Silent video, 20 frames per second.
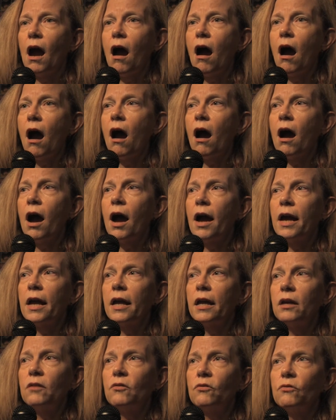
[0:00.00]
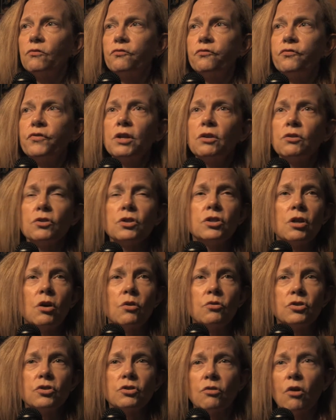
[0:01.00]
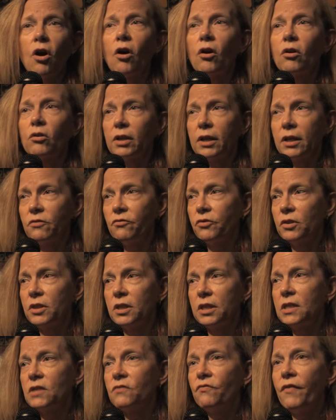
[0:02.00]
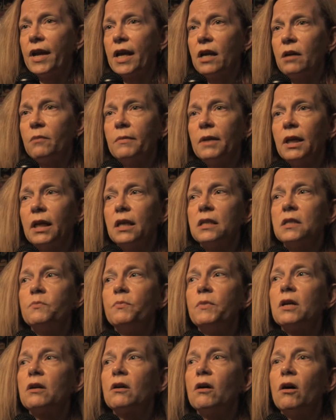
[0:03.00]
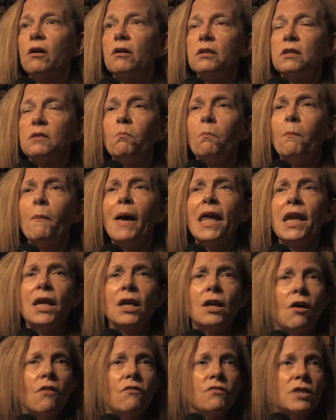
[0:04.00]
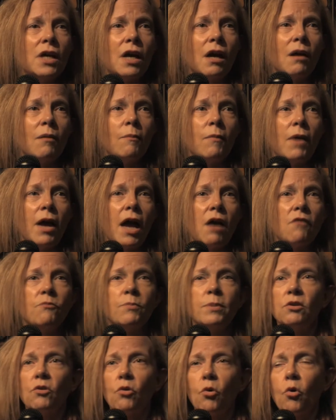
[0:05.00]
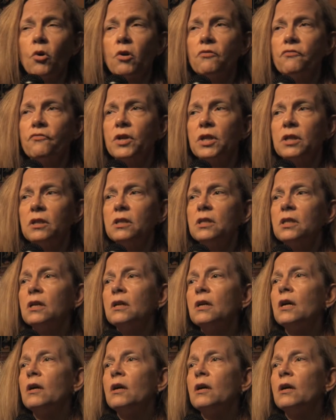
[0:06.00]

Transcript: I feel so strongly for these families because many of them have been orphaned